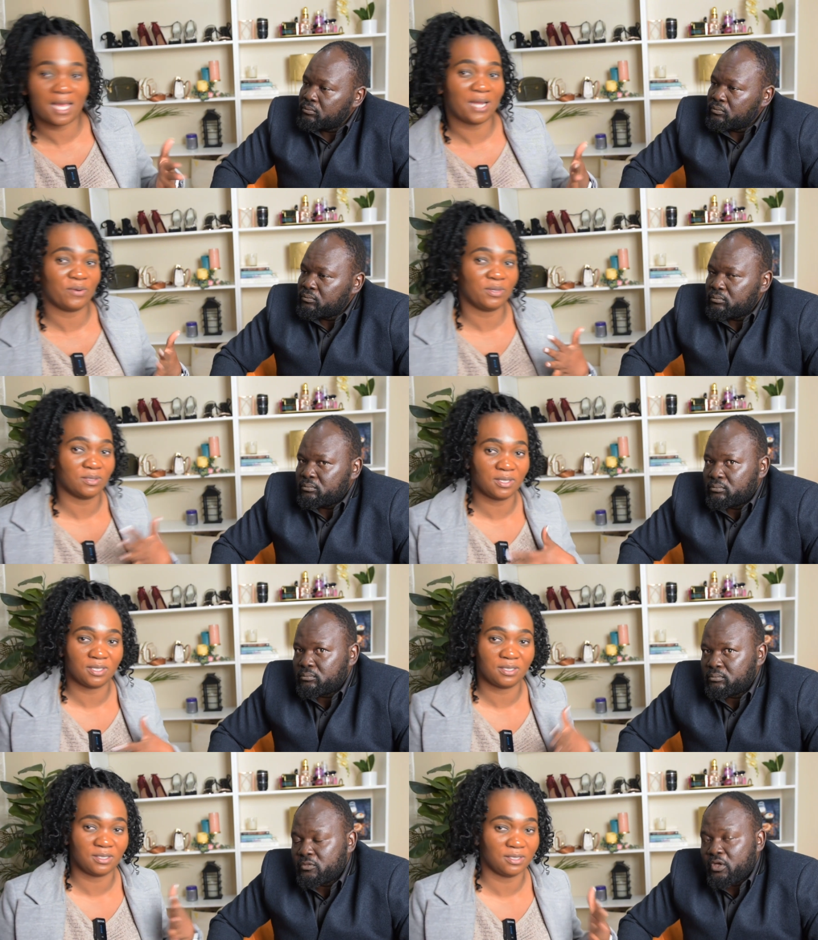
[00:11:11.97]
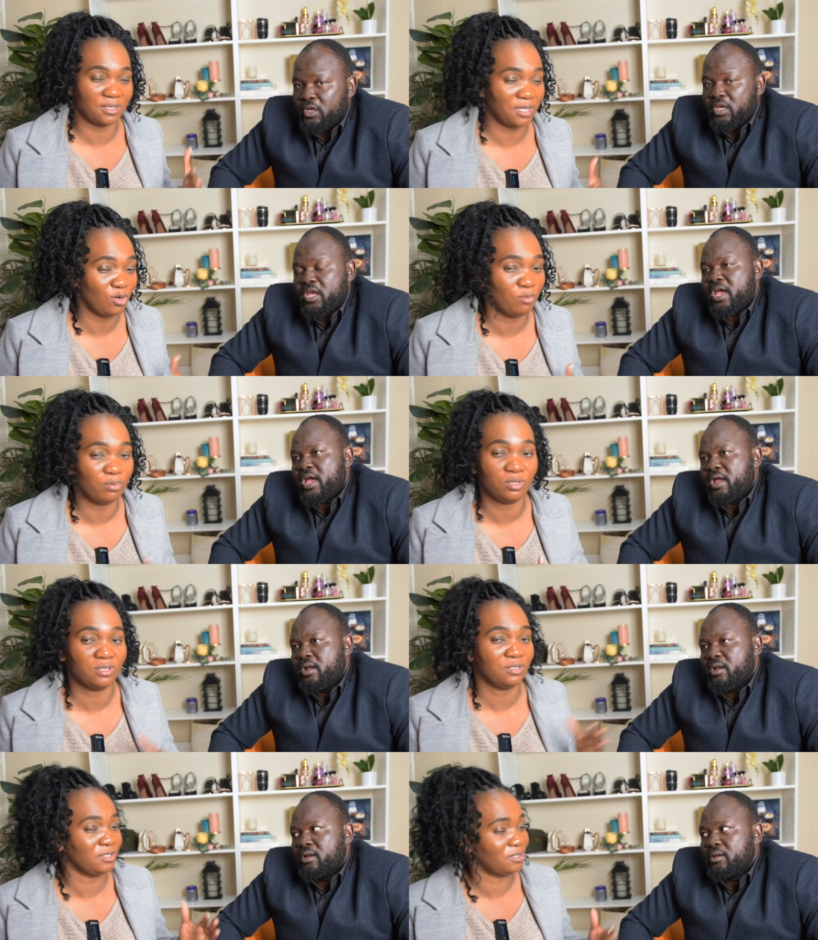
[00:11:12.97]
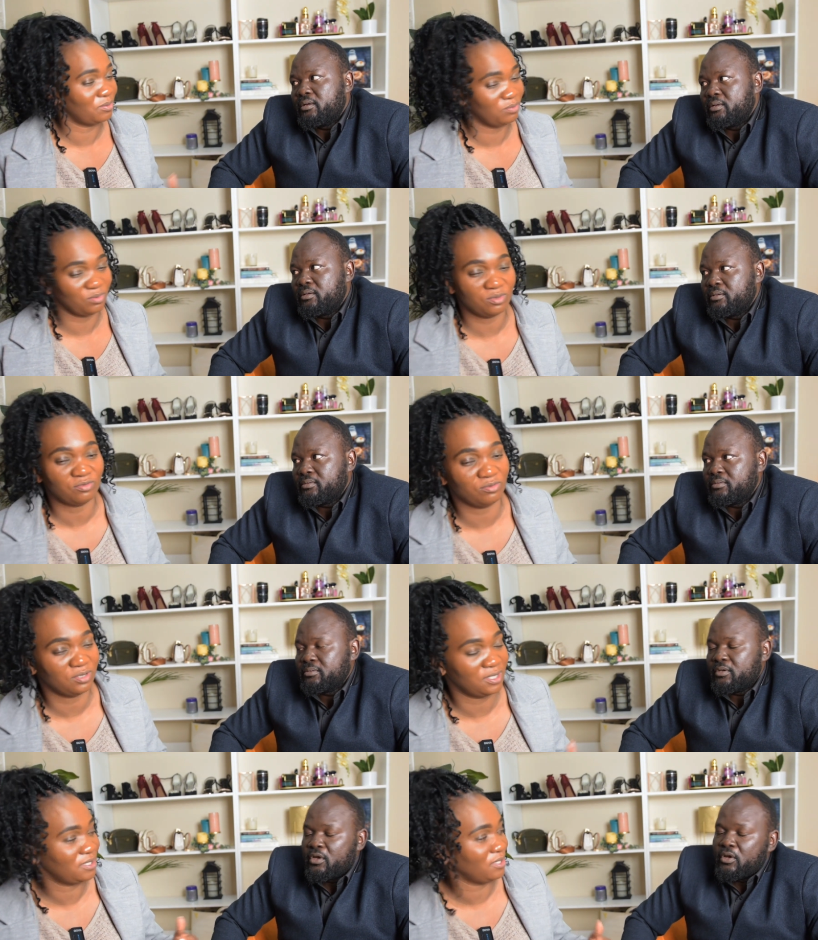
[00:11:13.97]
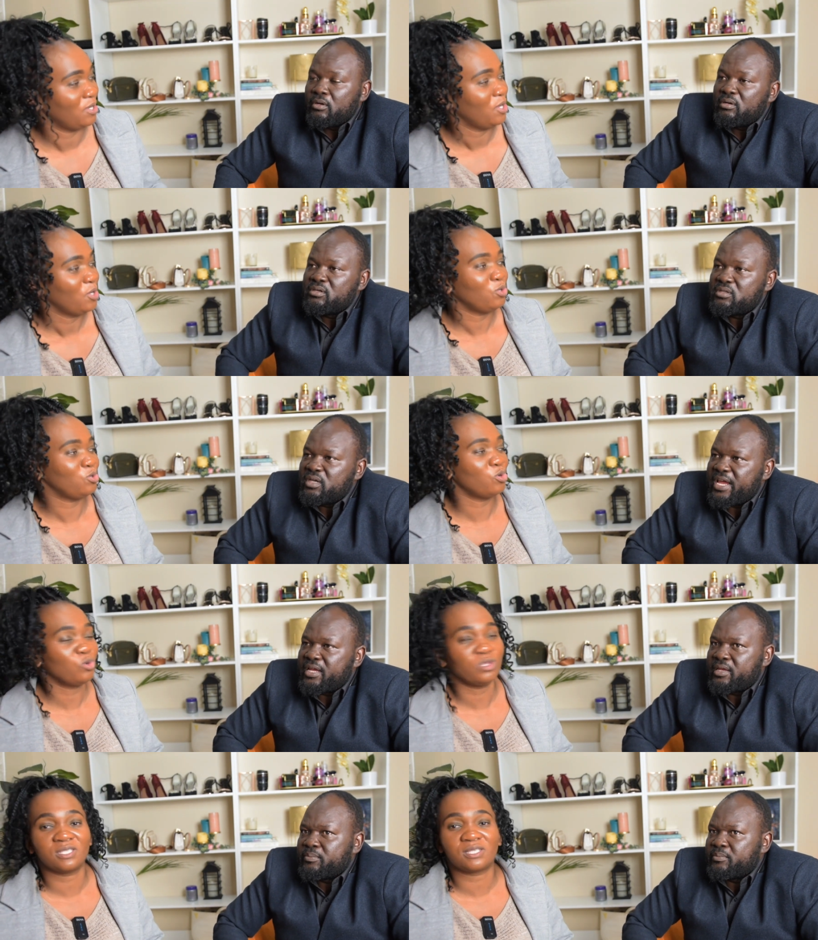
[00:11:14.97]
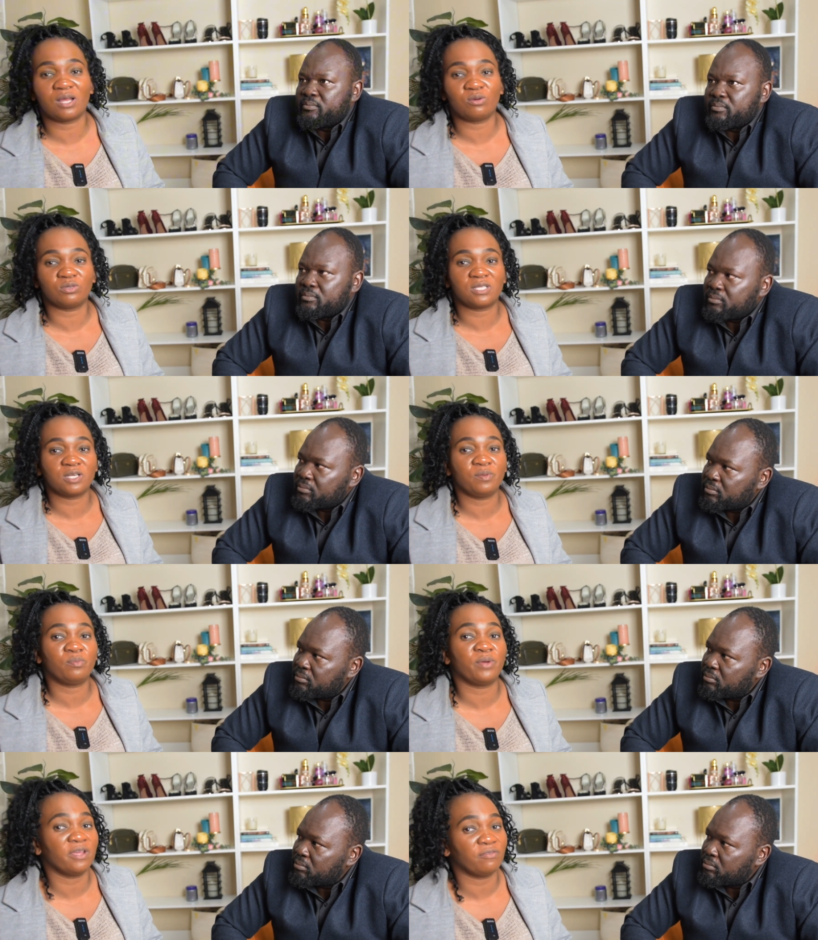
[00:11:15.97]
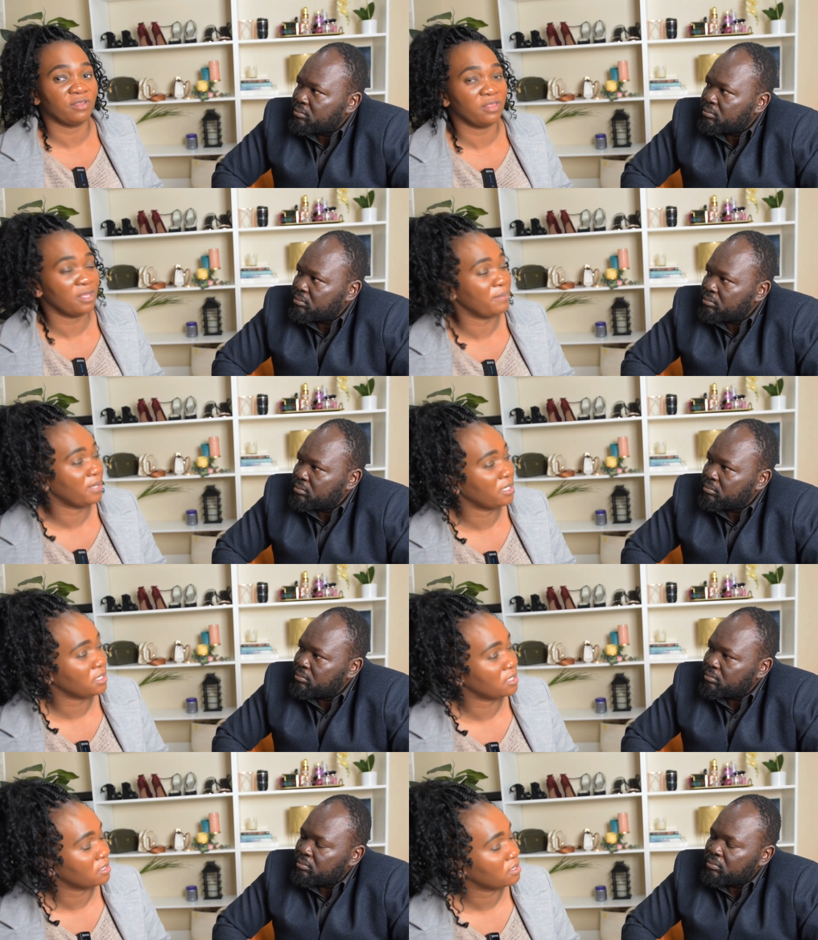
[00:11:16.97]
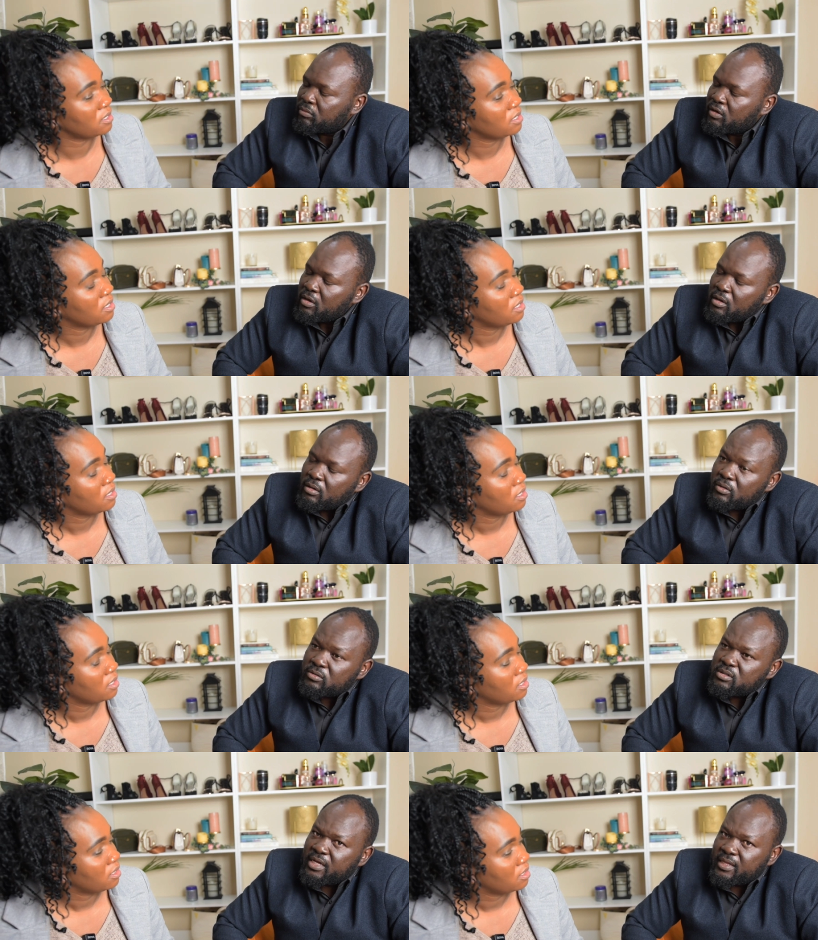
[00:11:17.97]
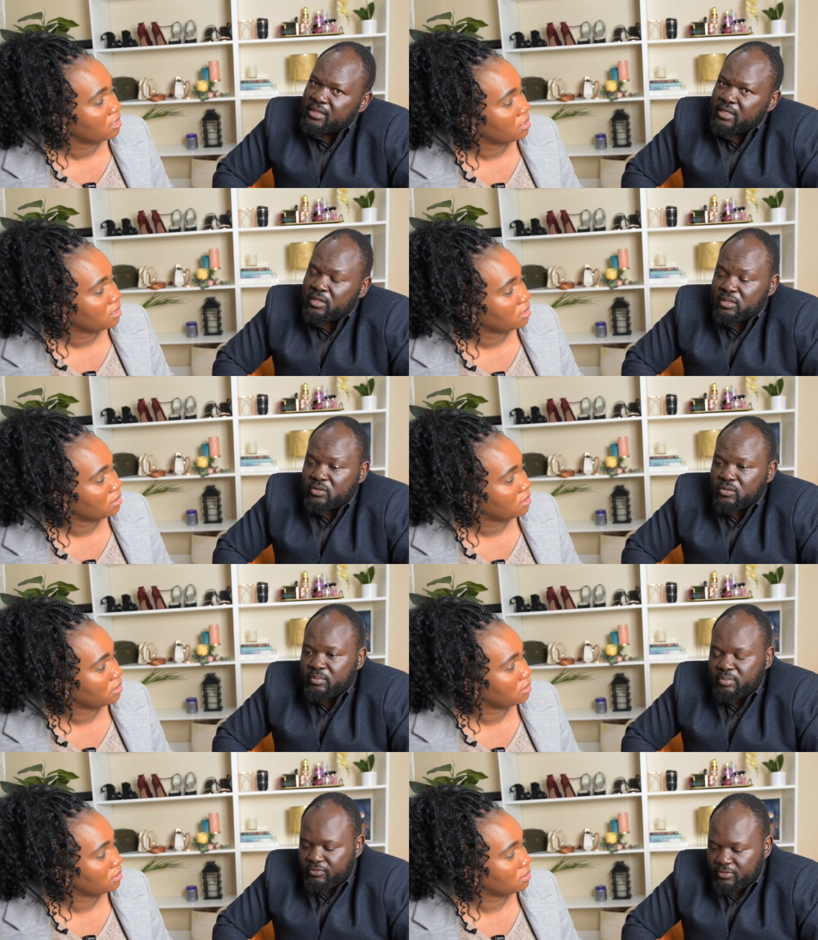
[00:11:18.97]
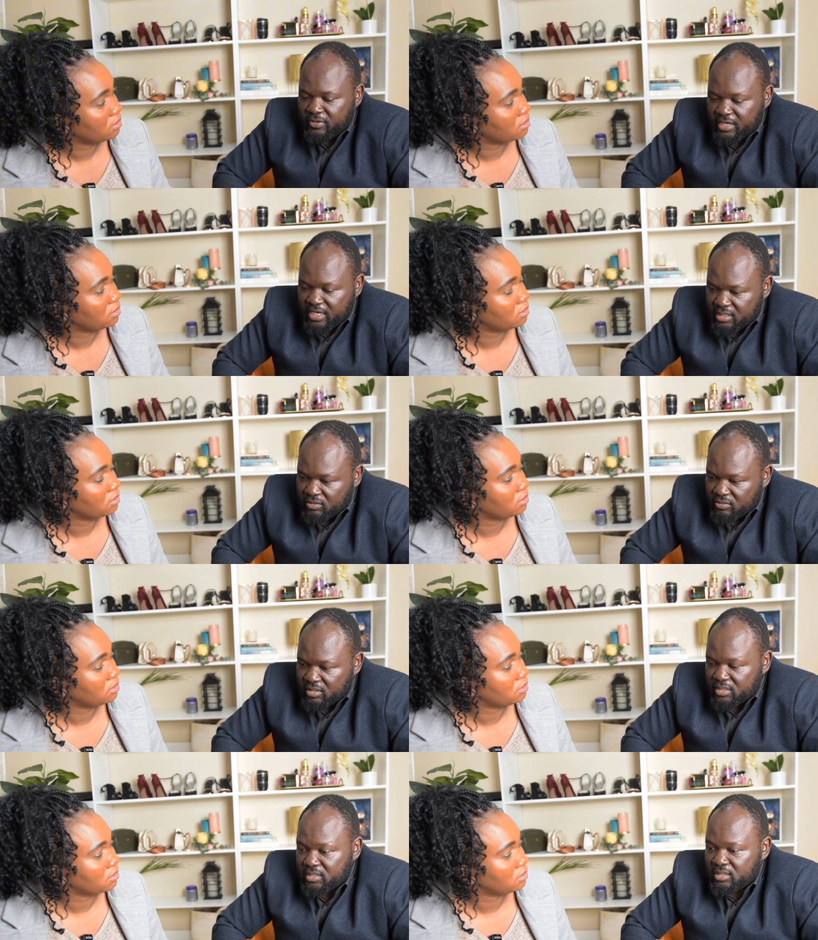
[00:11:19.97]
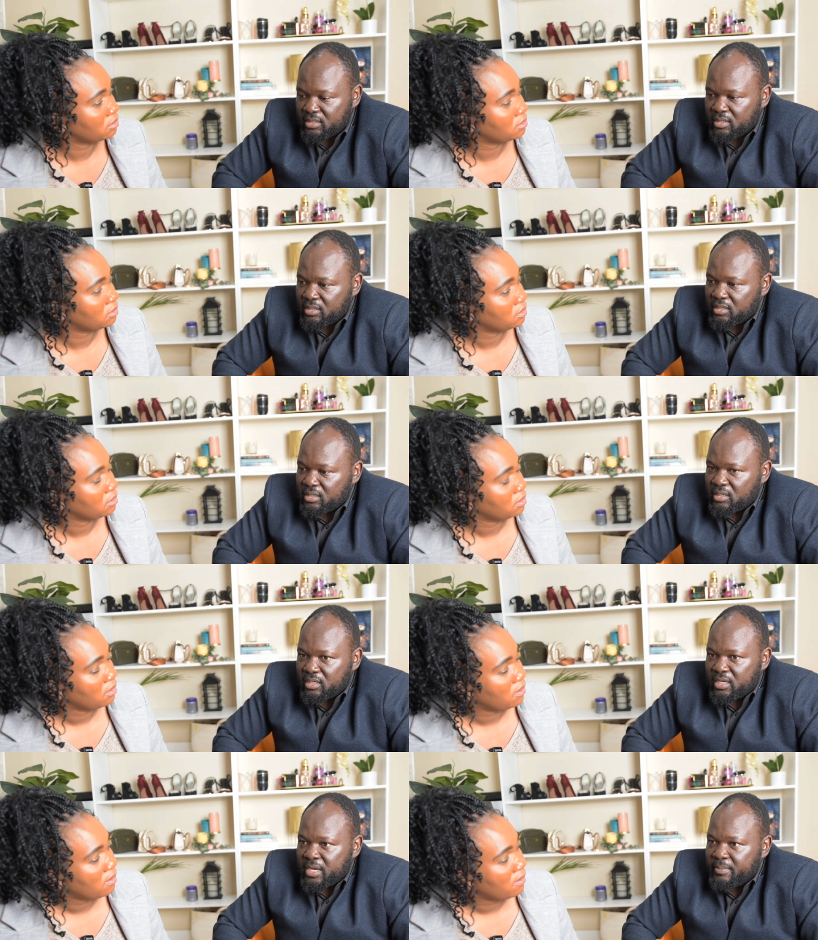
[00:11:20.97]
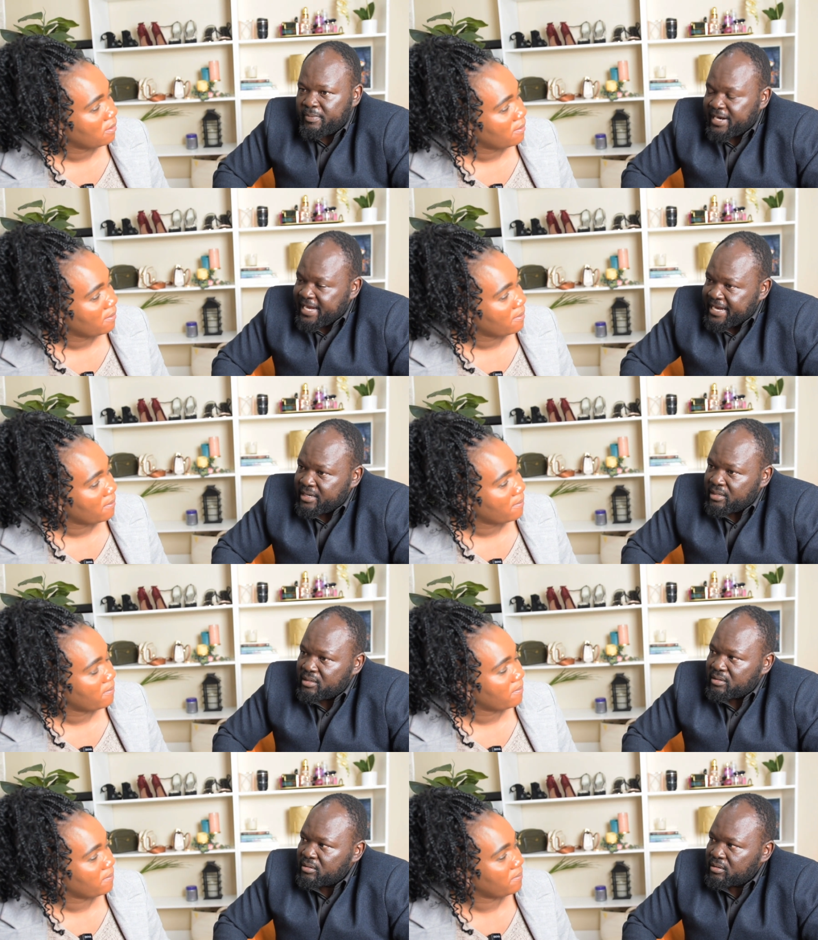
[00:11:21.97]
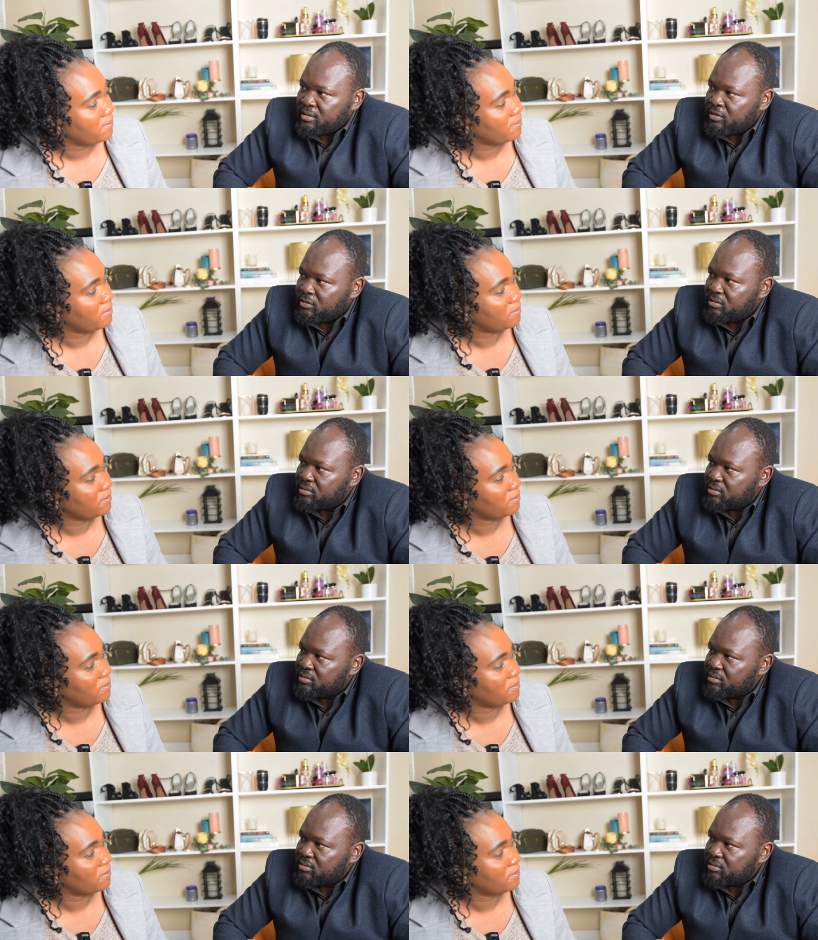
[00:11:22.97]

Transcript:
Speaker 1: ah no this one this is a yellow yeah. bone she's beautiful she doesn't also you don't like, know the struggles that people have in their marriages
Speaker 2: mm. also the other thing you know before we get into this a plan you know